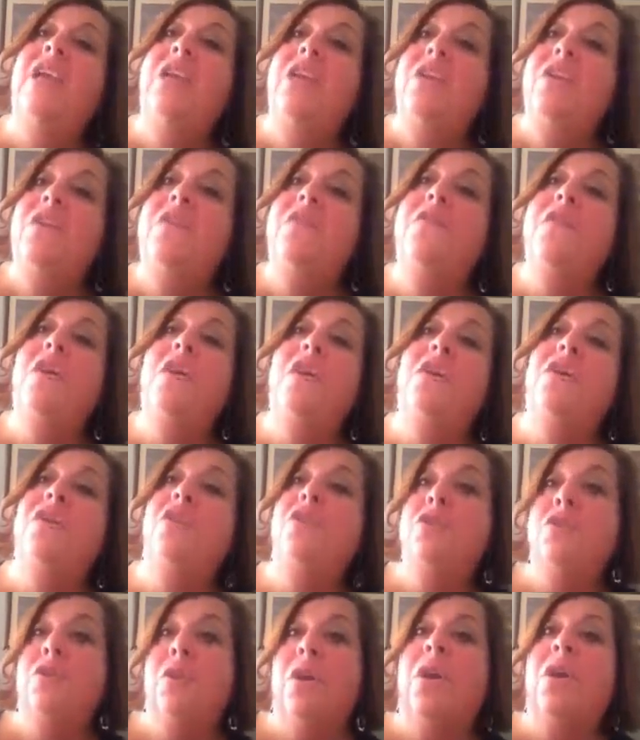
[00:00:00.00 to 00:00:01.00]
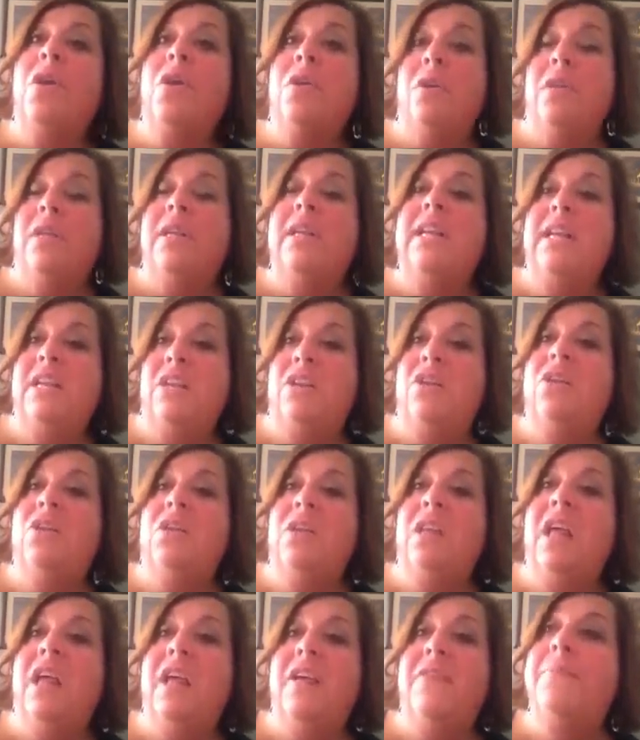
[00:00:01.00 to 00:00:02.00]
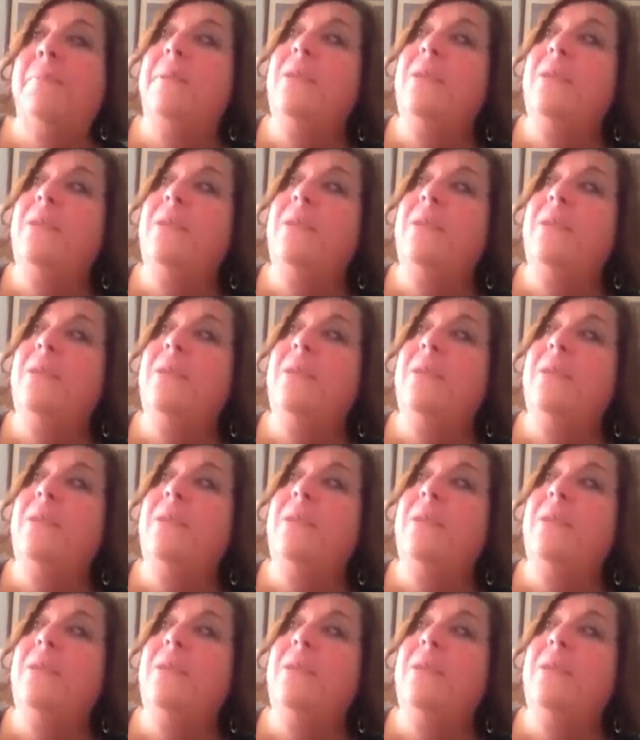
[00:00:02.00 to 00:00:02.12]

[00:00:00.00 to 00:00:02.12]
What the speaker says: you've got control in your life,